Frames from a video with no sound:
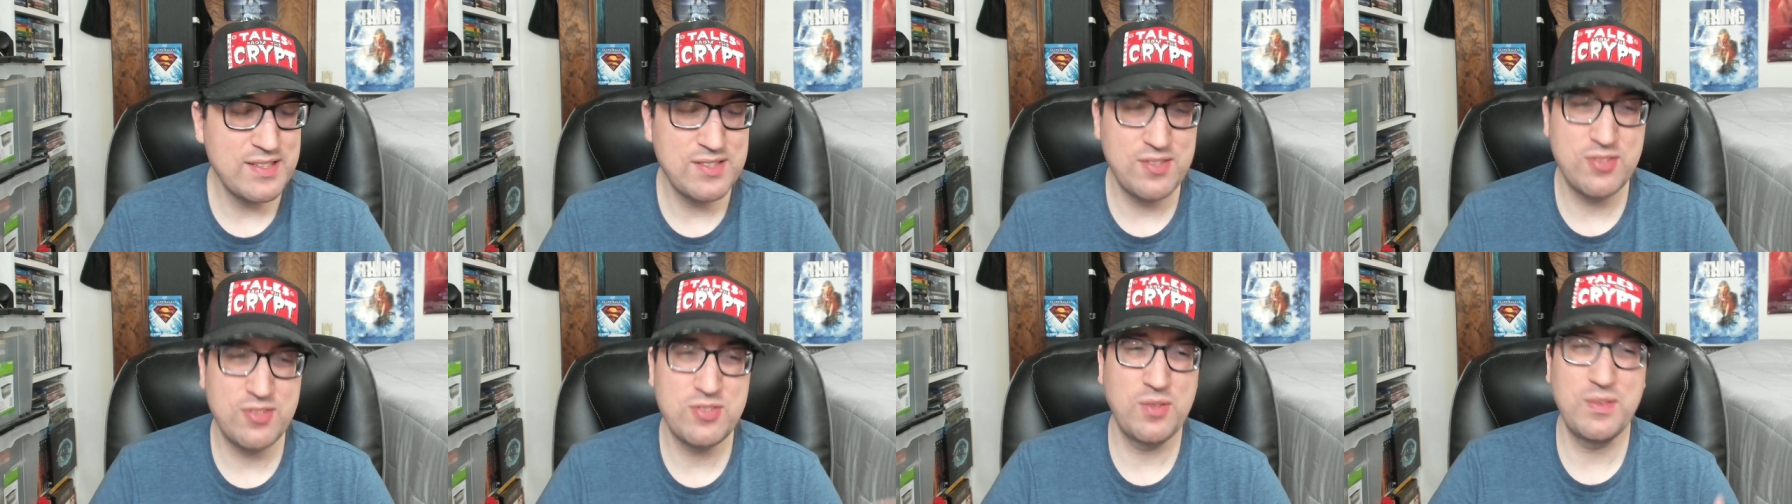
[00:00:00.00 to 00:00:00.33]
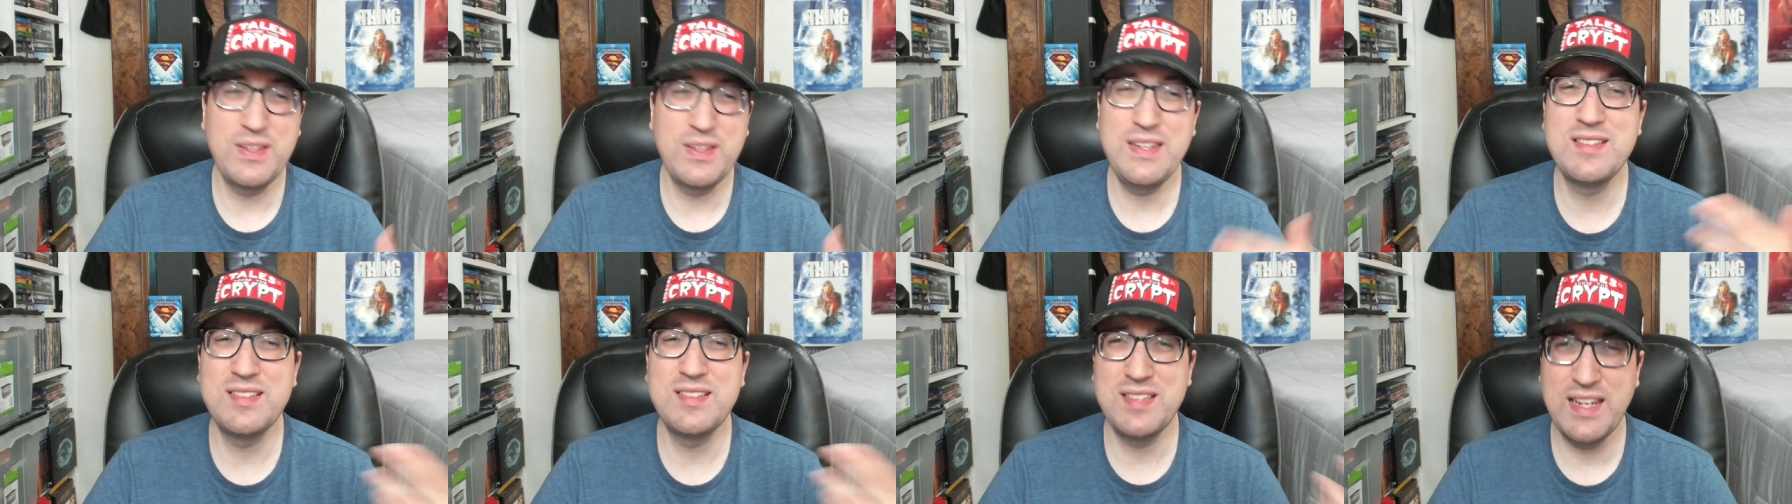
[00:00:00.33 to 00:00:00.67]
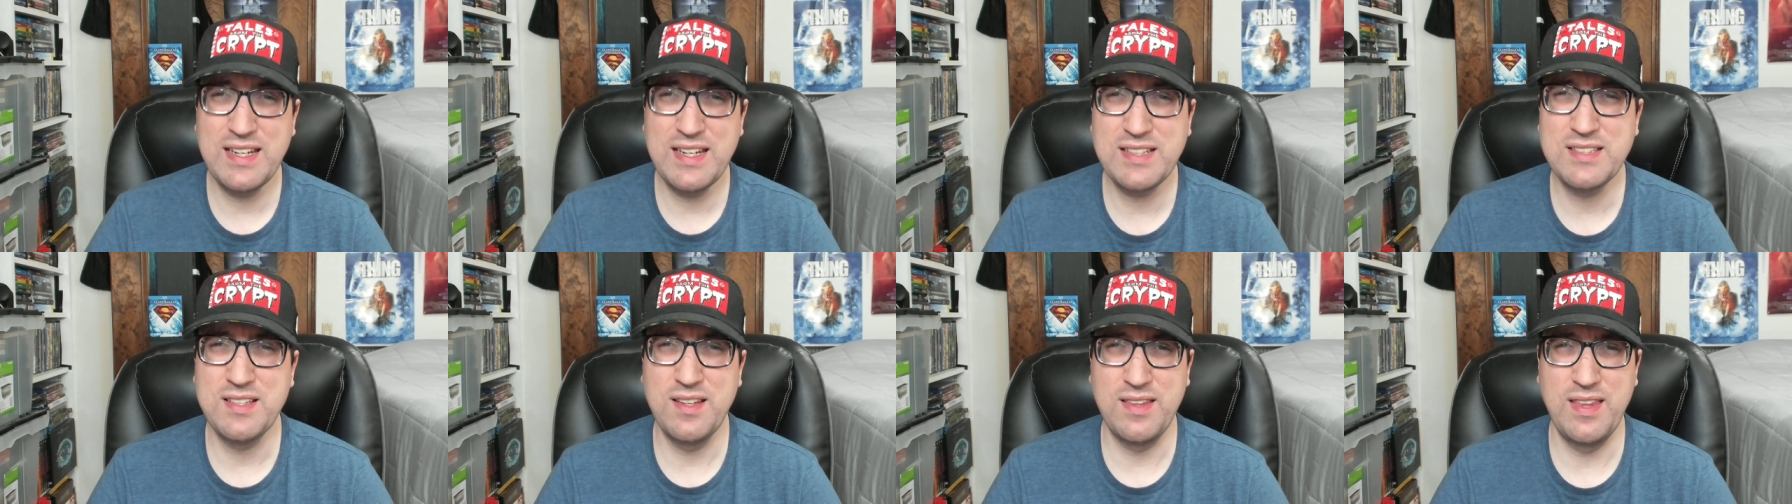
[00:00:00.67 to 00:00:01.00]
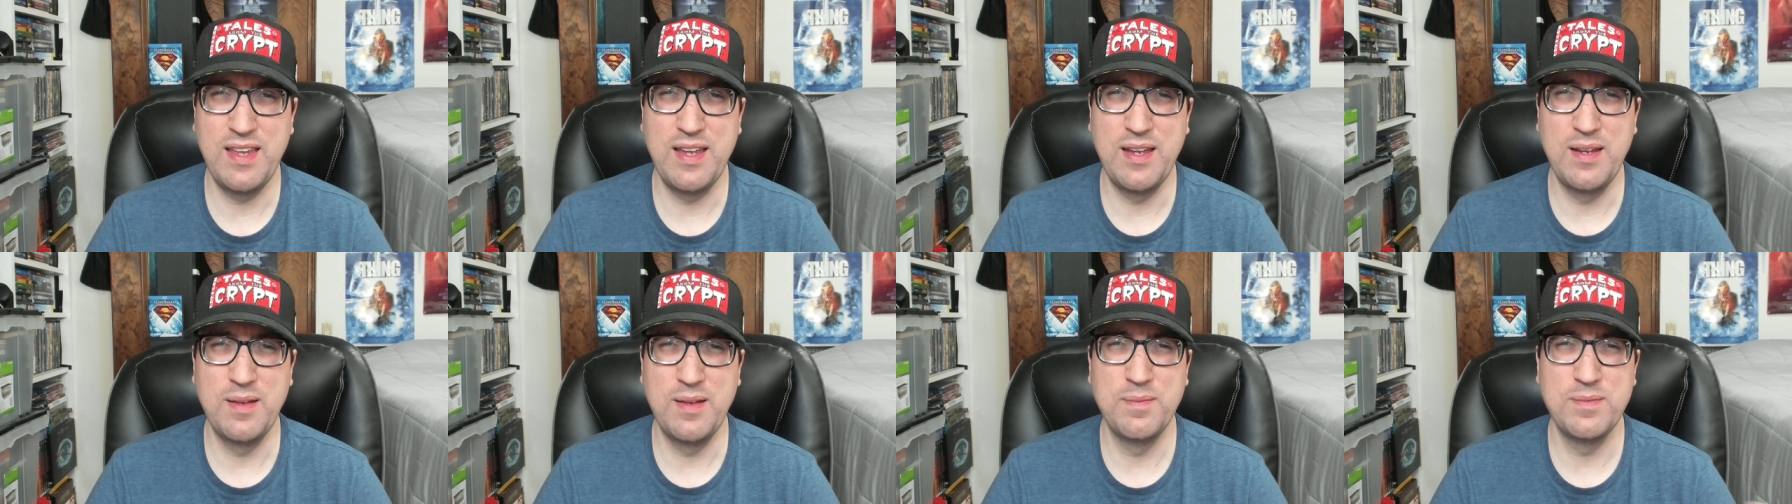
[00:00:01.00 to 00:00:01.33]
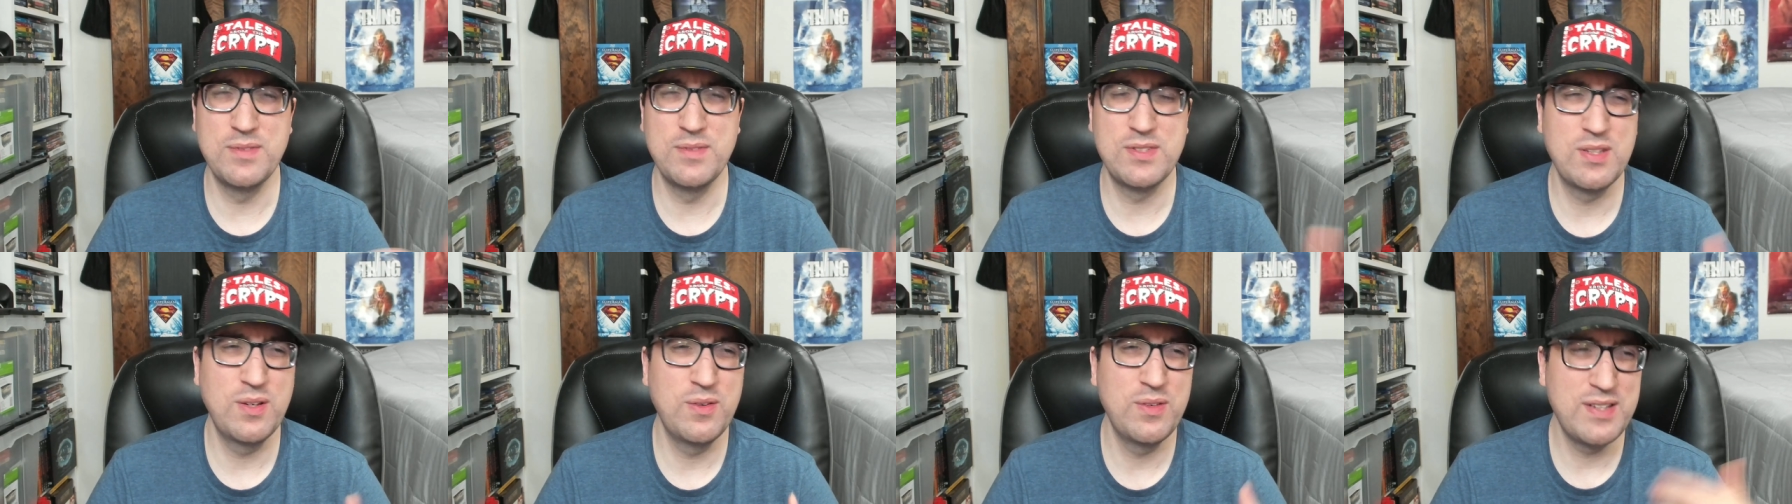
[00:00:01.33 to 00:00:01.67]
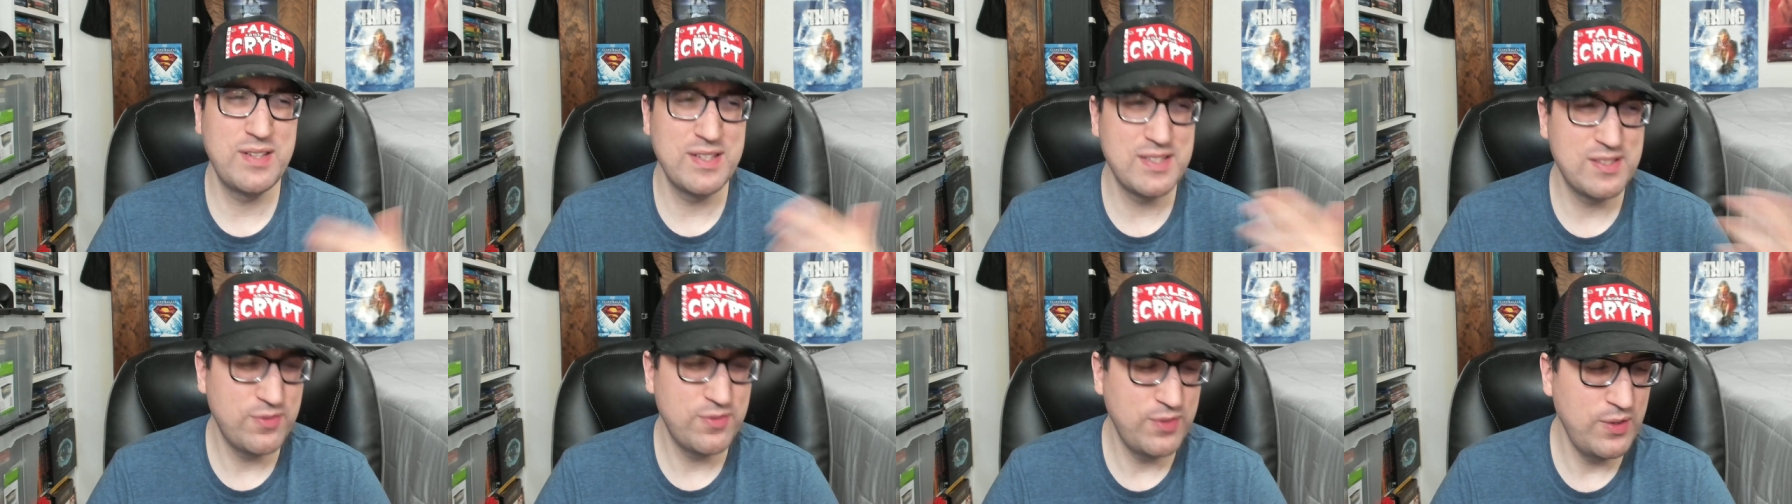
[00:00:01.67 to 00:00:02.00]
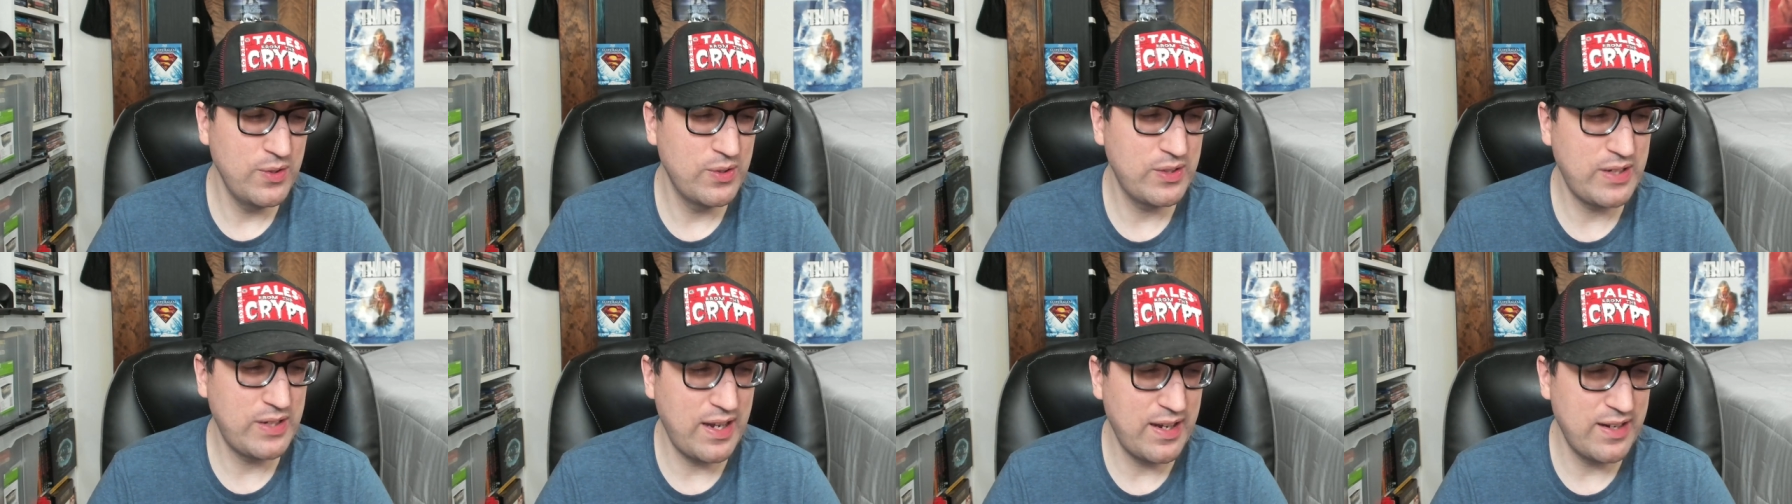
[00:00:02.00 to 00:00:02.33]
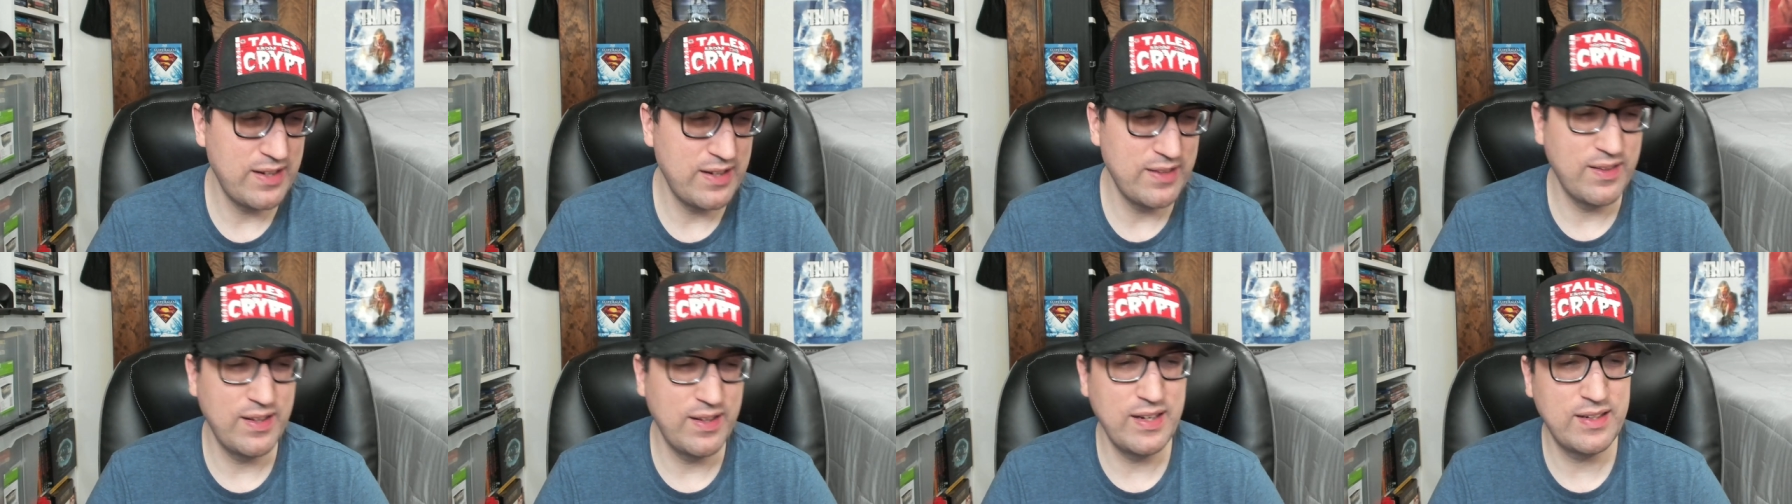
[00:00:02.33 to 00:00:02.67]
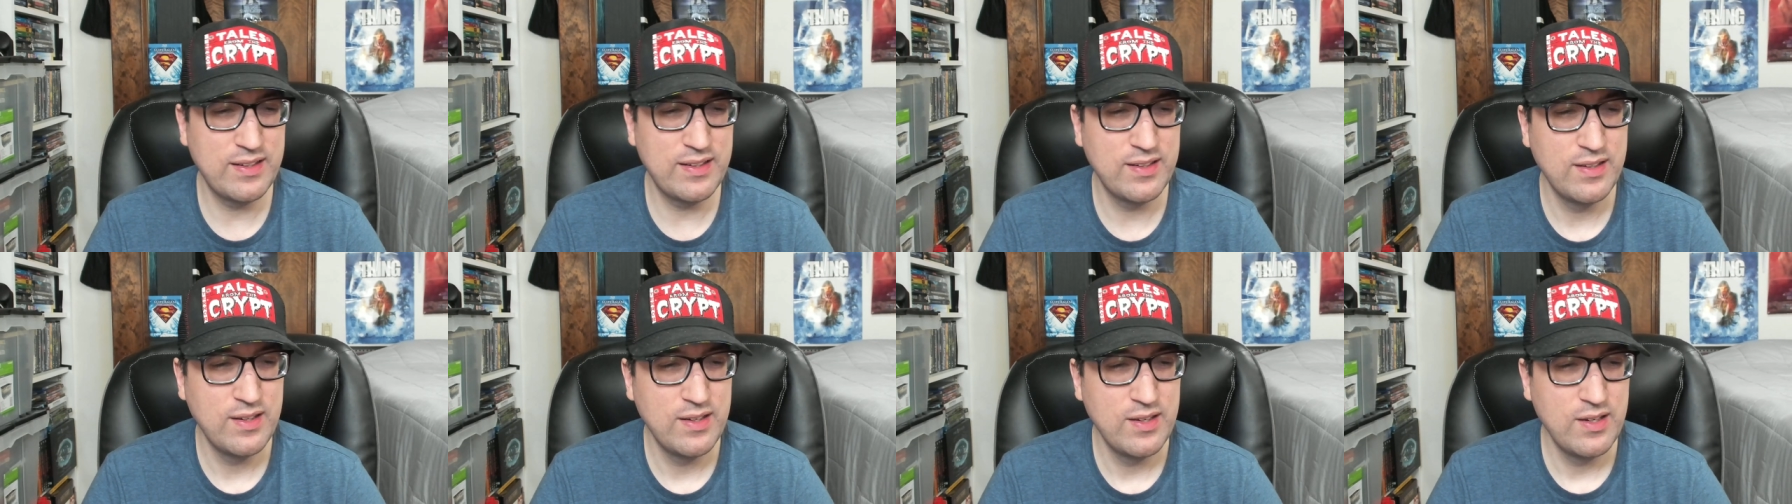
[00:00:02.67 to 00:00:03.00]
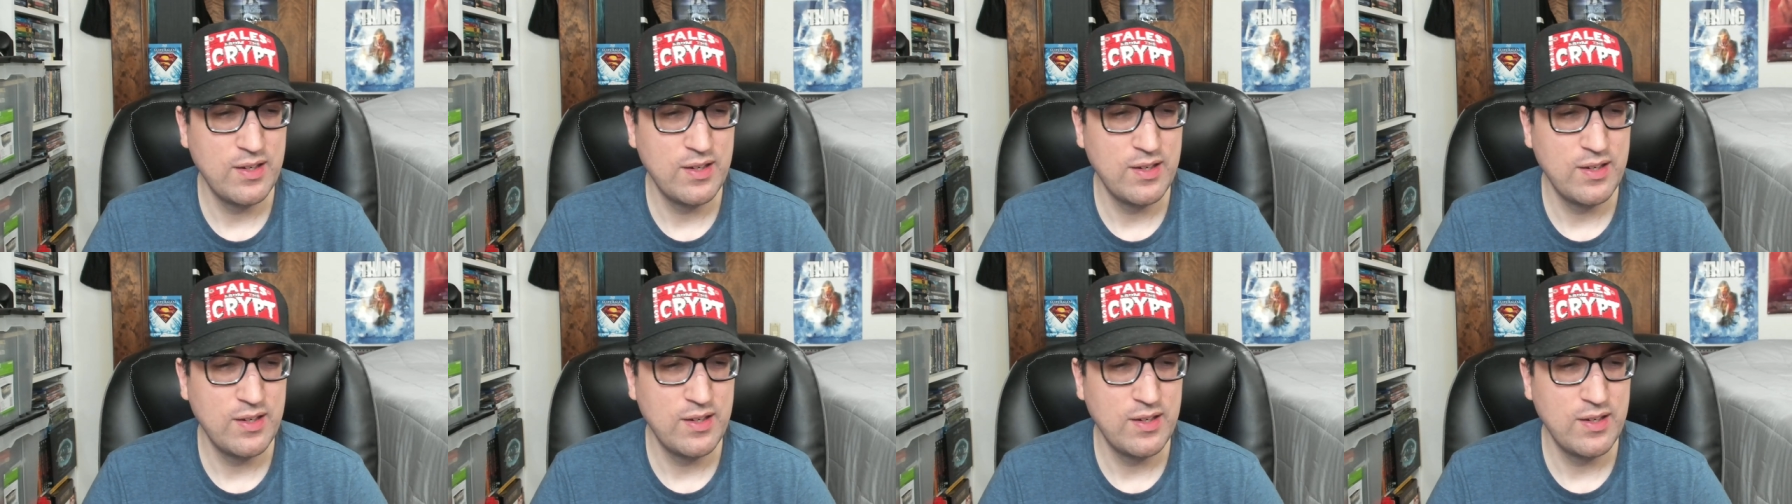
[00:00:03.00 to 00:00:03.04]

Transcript: there's only six of them, so it does feel kind of like,